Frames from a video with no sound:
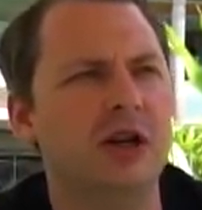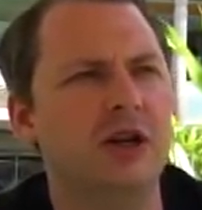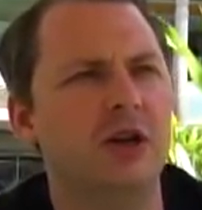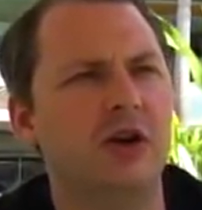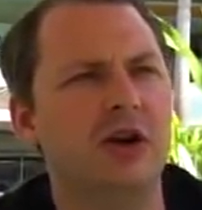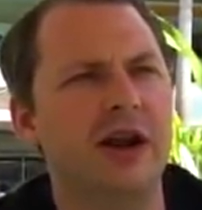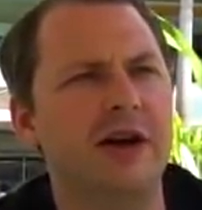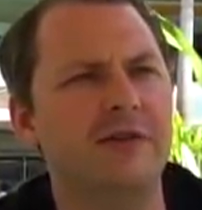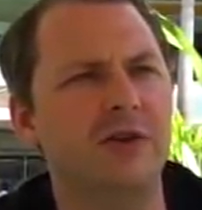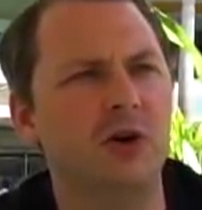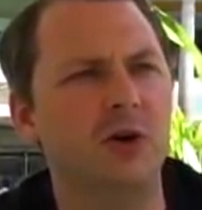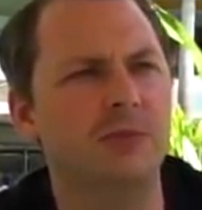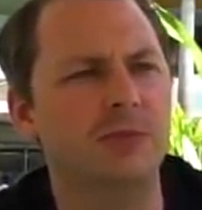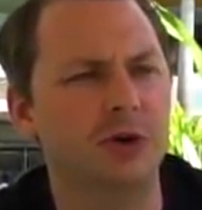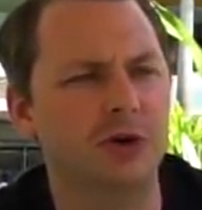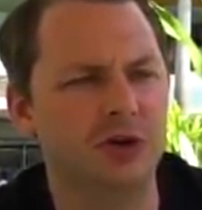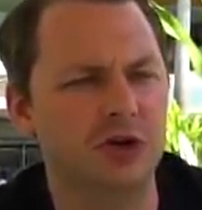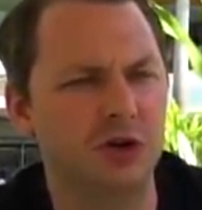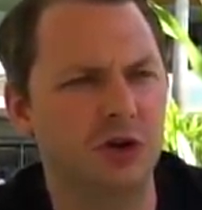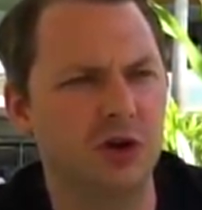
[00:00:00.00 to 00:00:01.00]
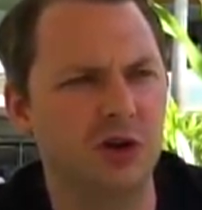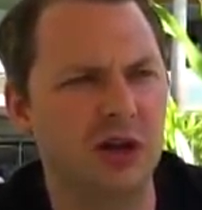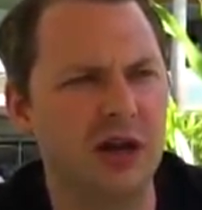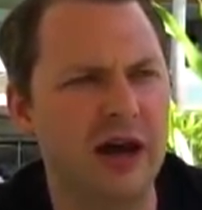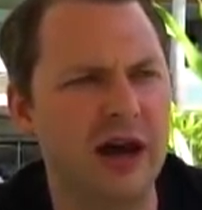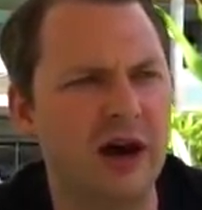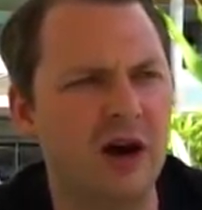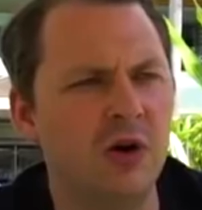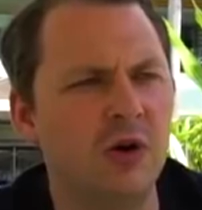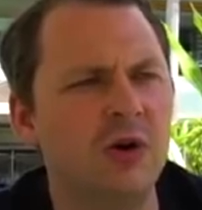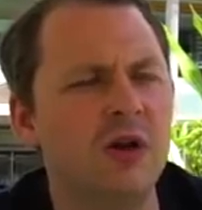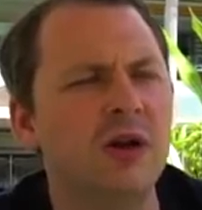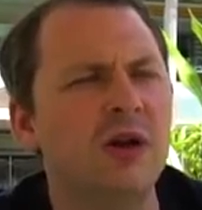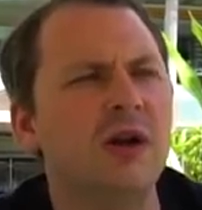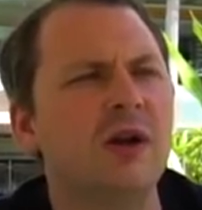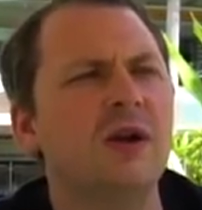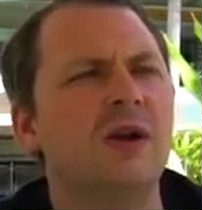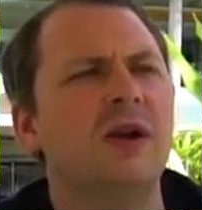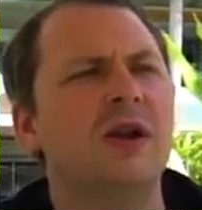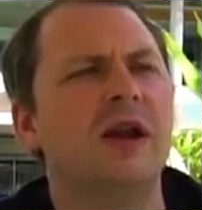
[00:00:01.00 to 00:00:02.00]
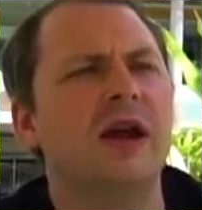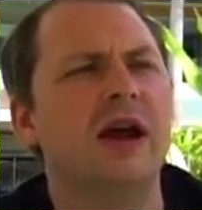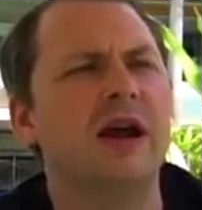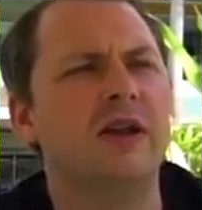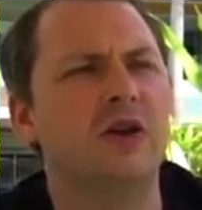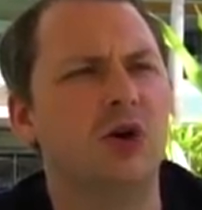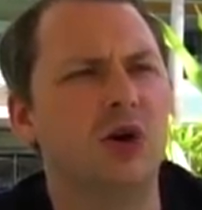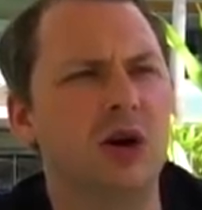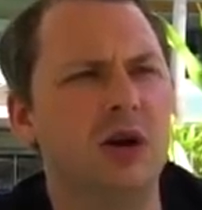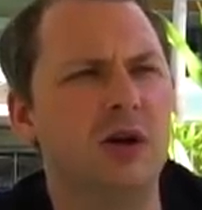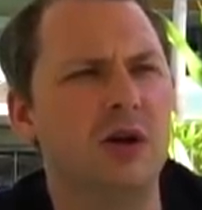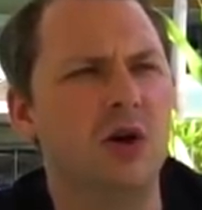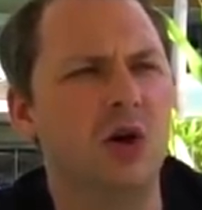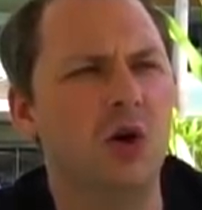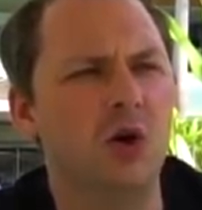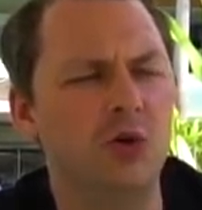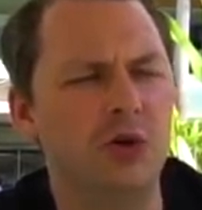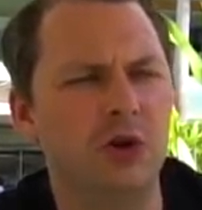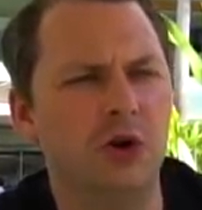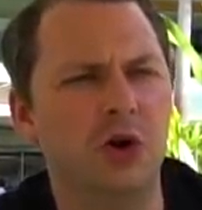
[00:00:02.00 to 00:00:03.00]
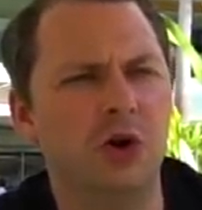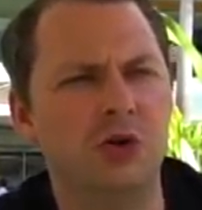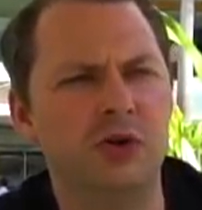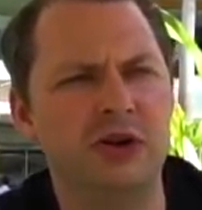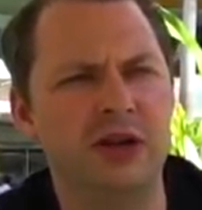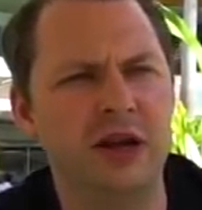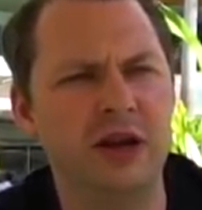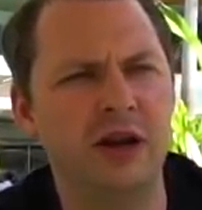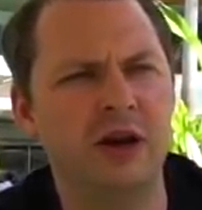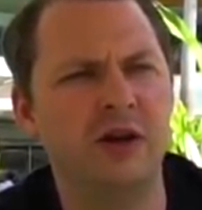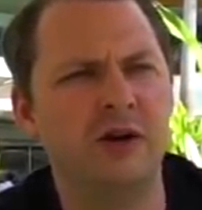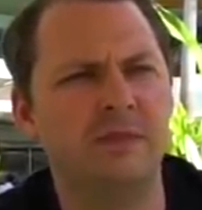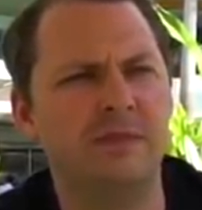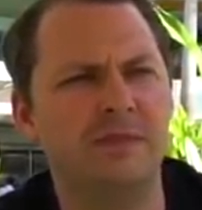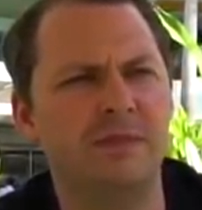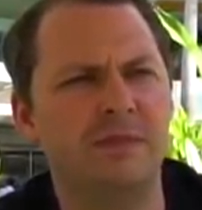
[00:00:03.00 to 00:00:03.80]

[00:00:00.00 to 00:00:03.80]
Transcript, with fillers: and they're gonna have their own personal cloud, and they're gonna own their own data,